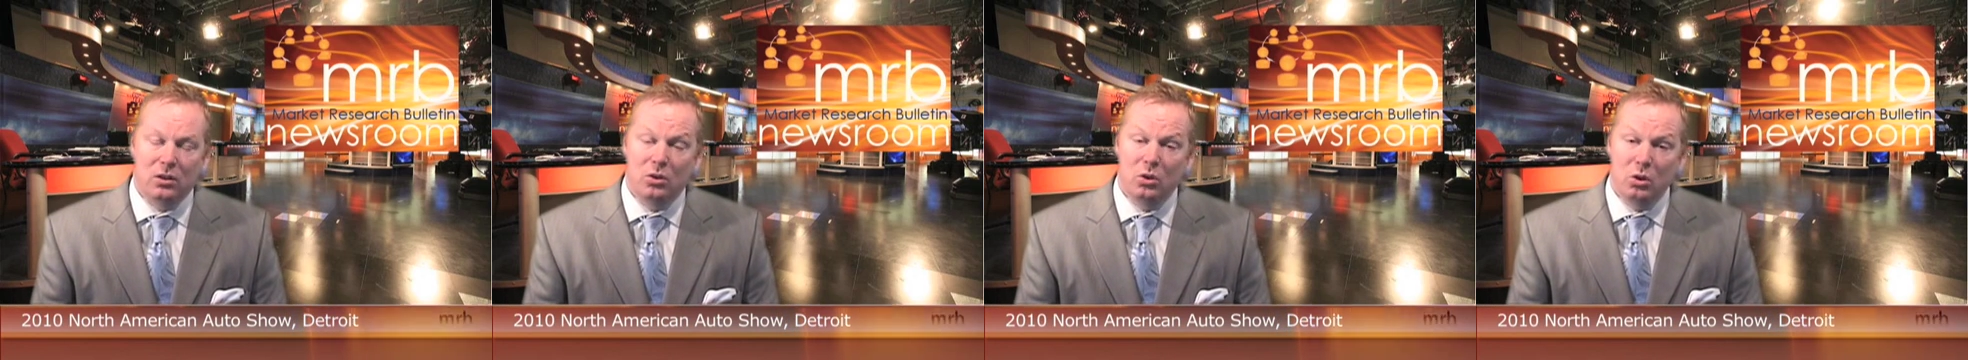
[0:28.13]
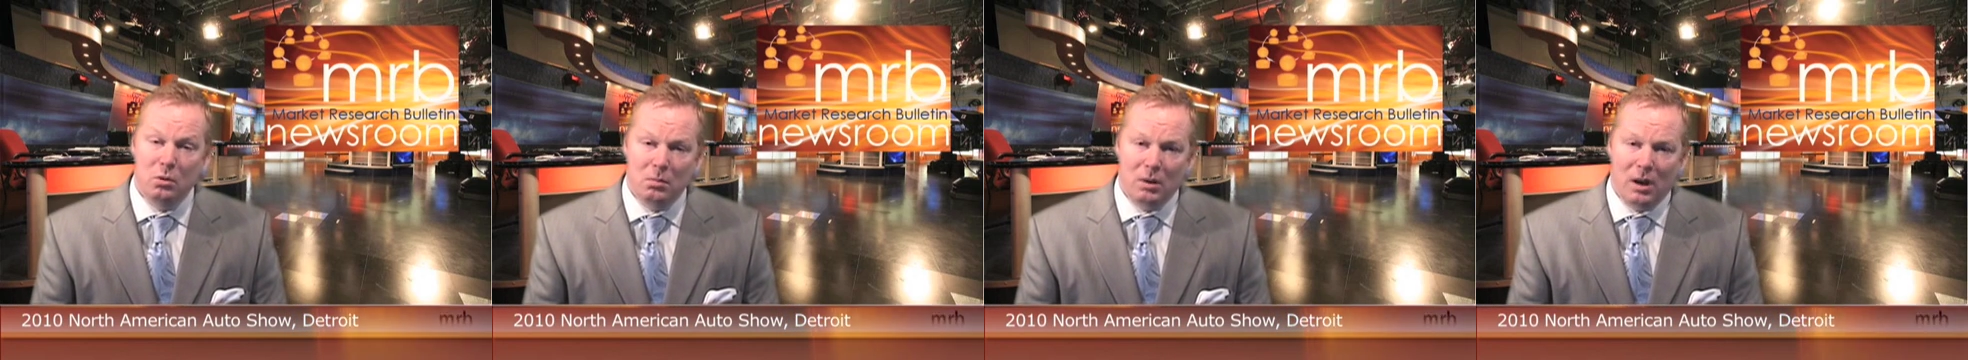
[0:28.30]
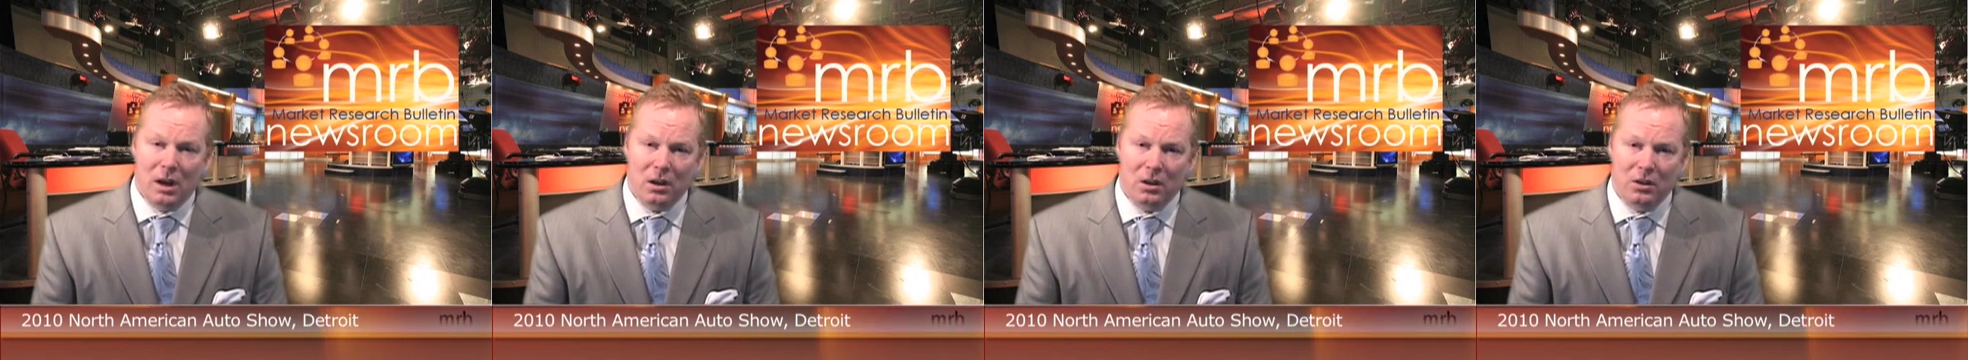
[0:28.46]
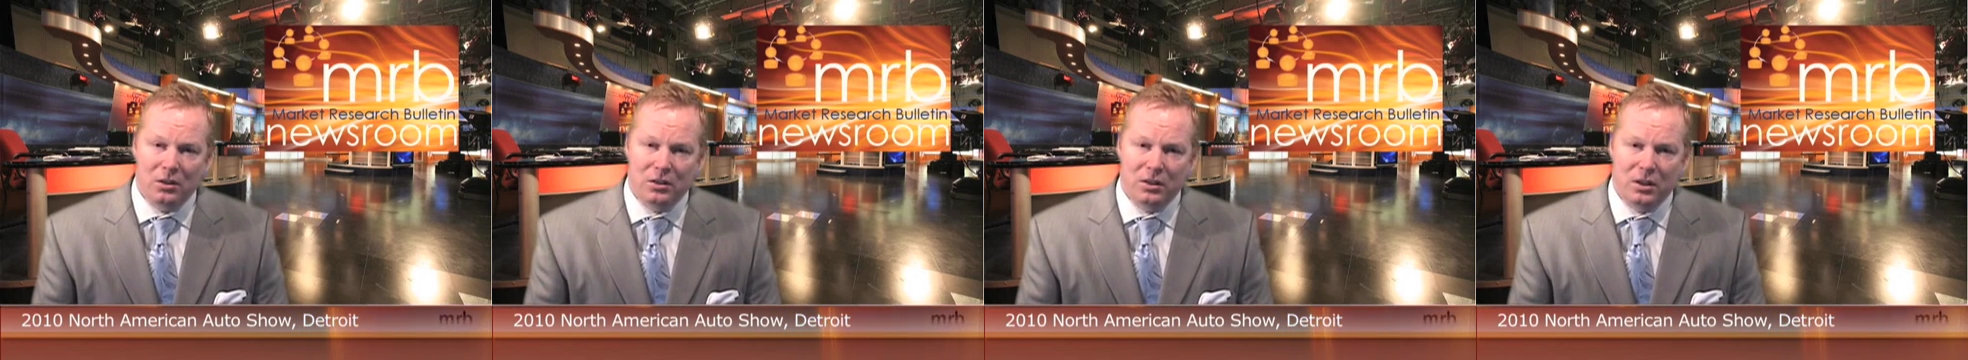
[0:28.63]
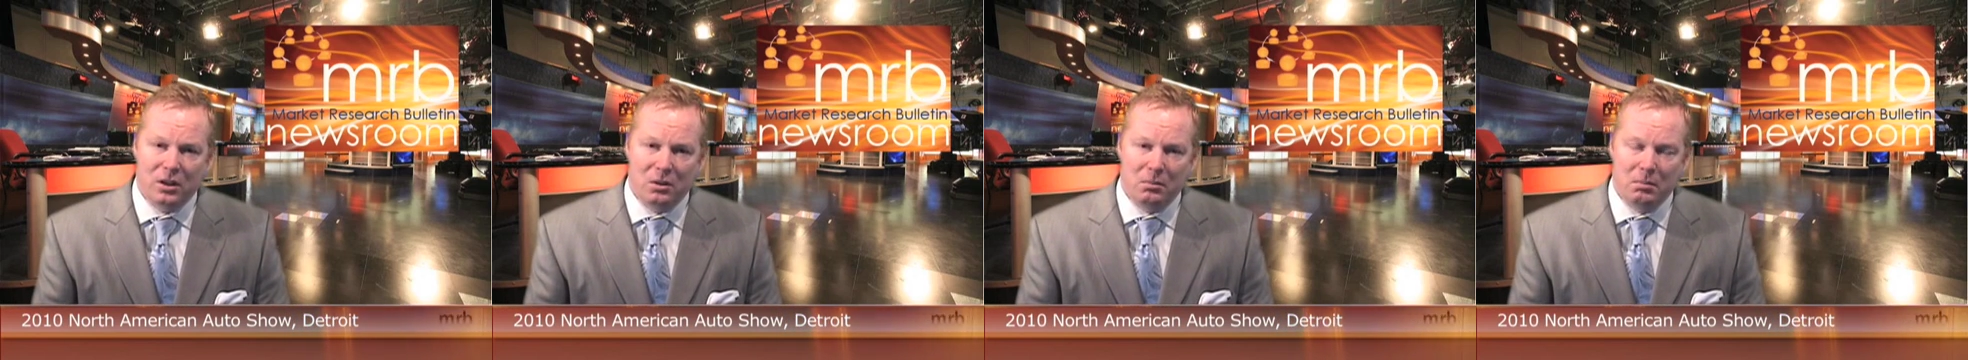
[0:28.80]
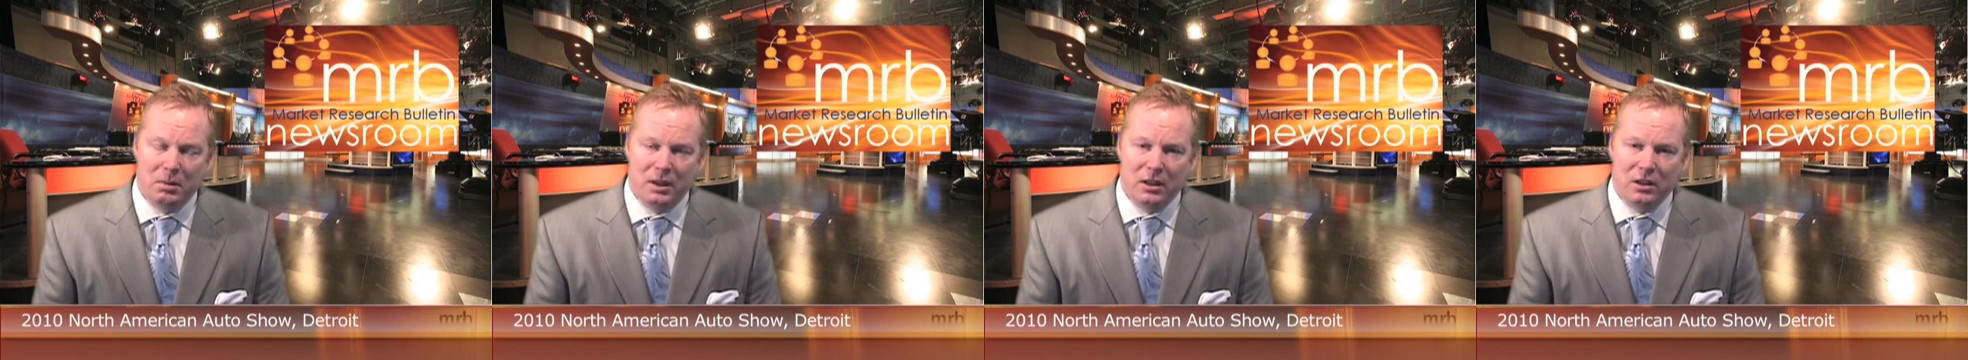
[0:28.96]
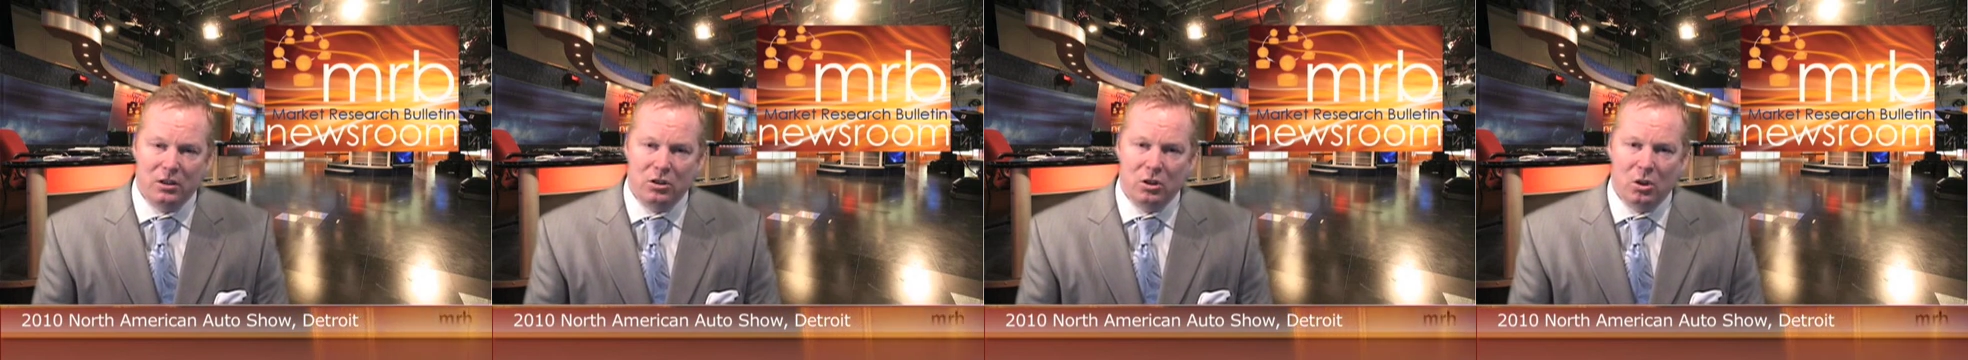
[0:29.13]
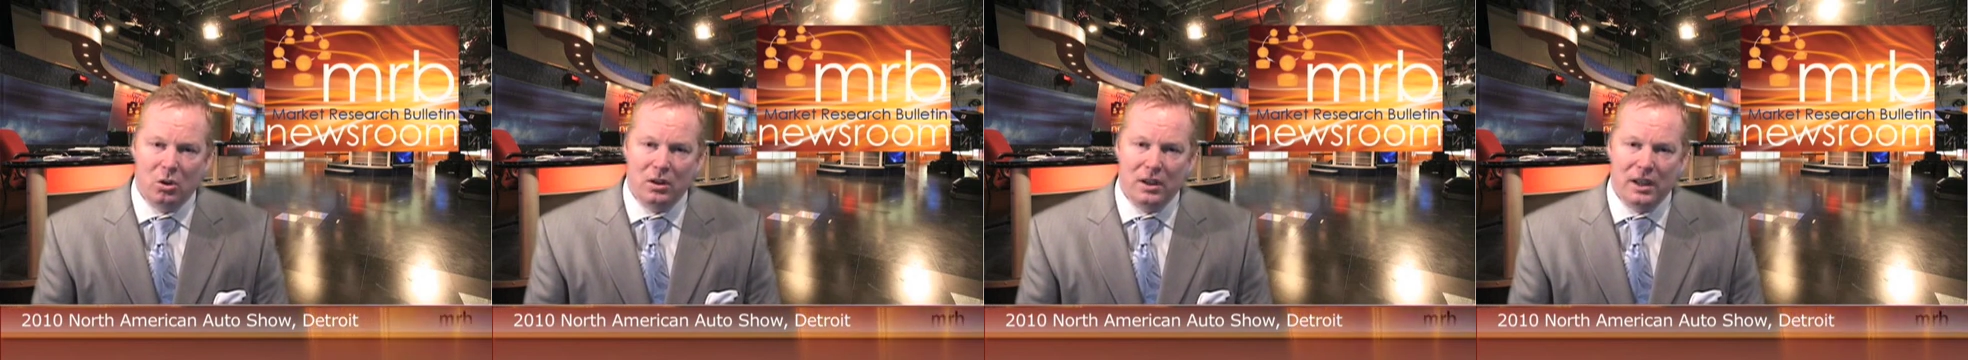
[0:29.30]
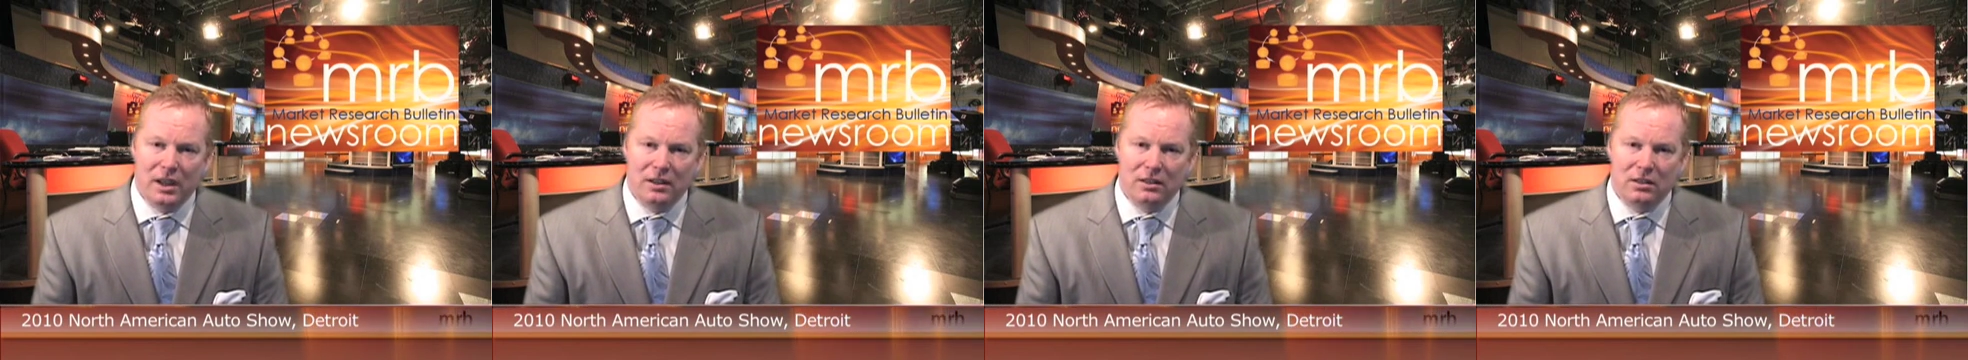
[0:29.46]
new models that are being
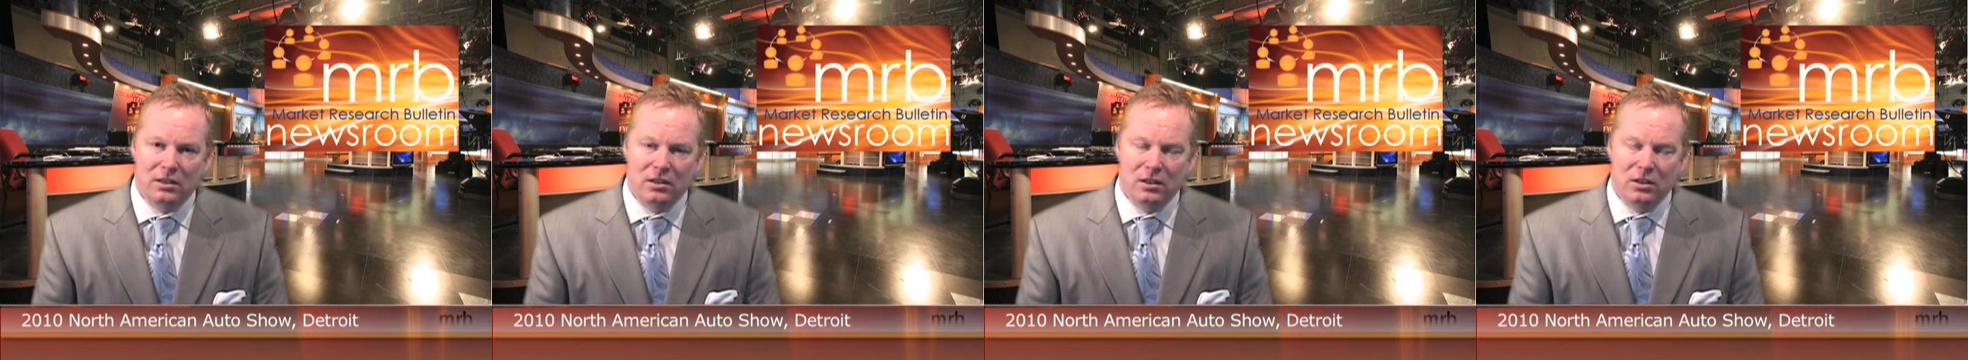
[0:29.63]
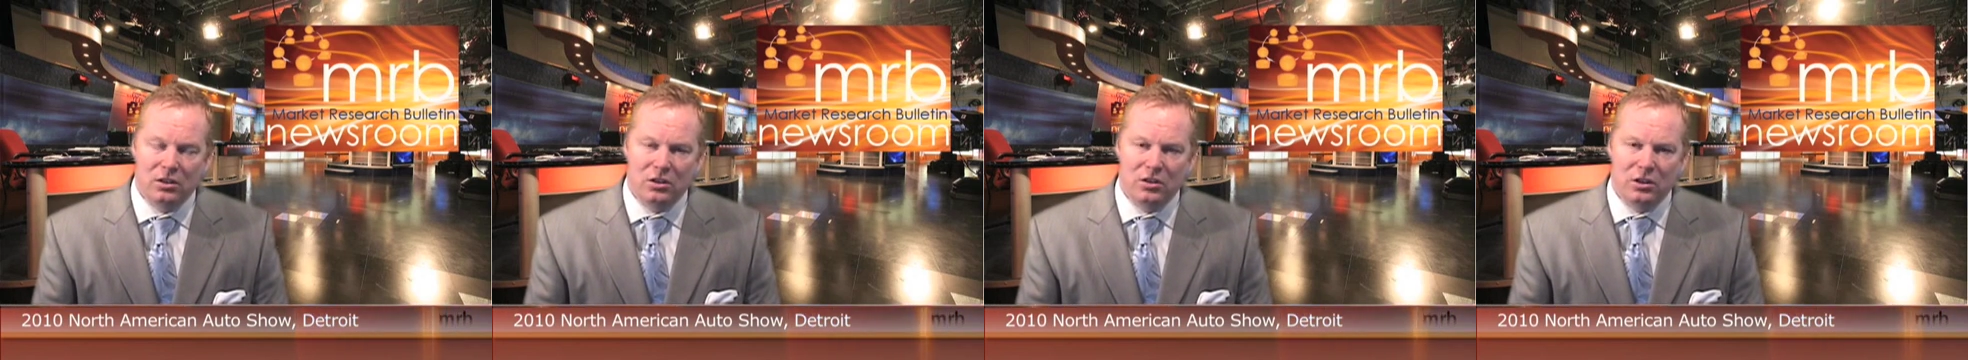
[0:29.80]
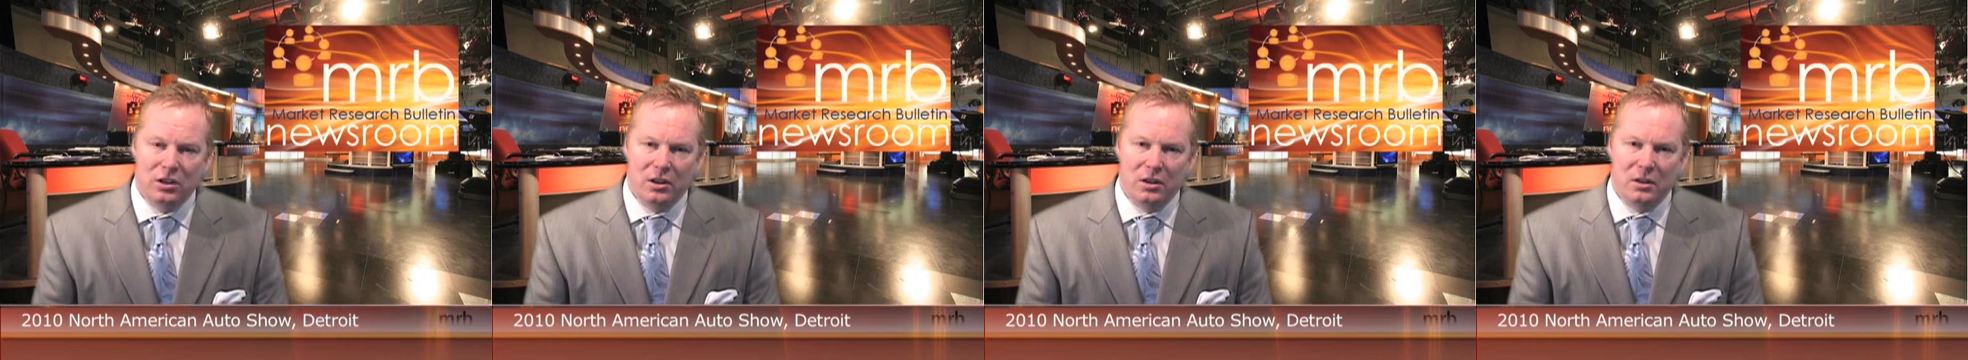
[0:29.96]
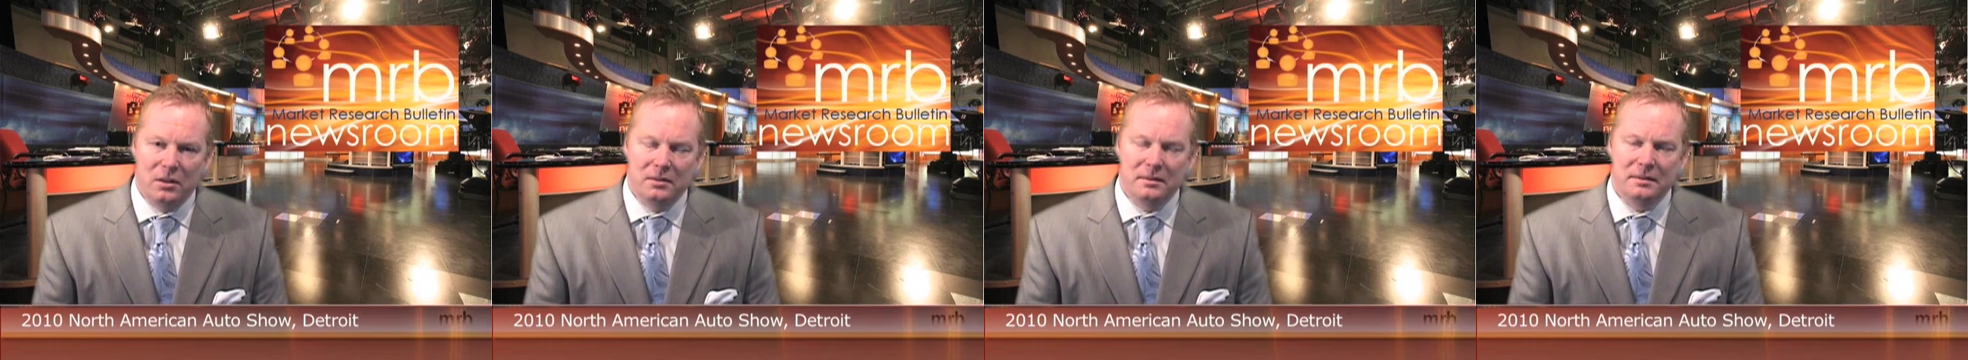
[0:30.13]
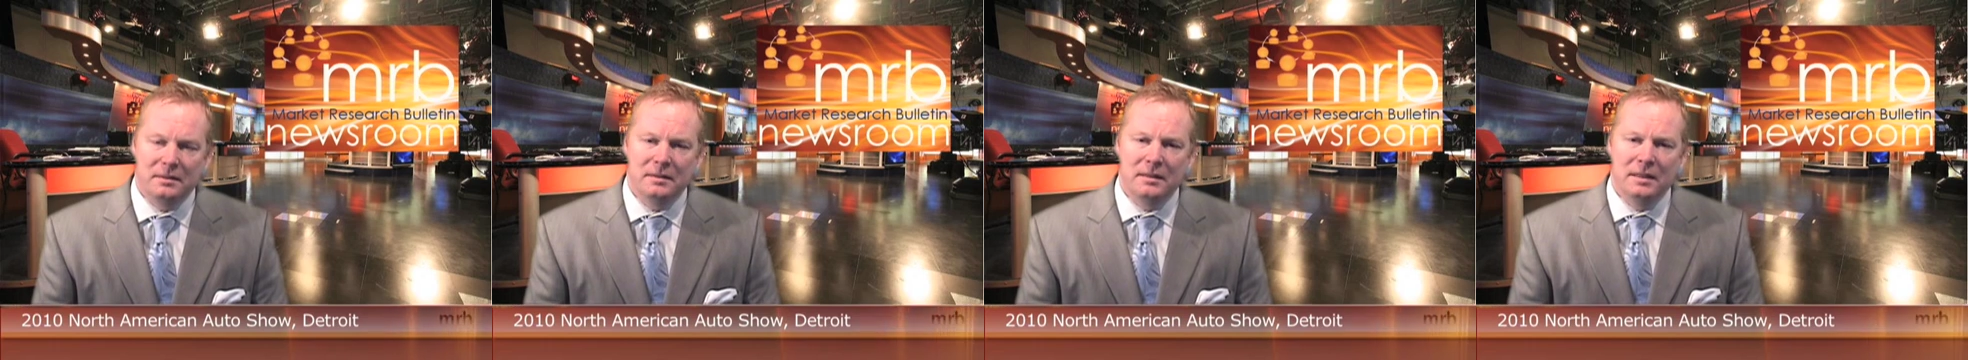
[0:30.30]
showcased this year,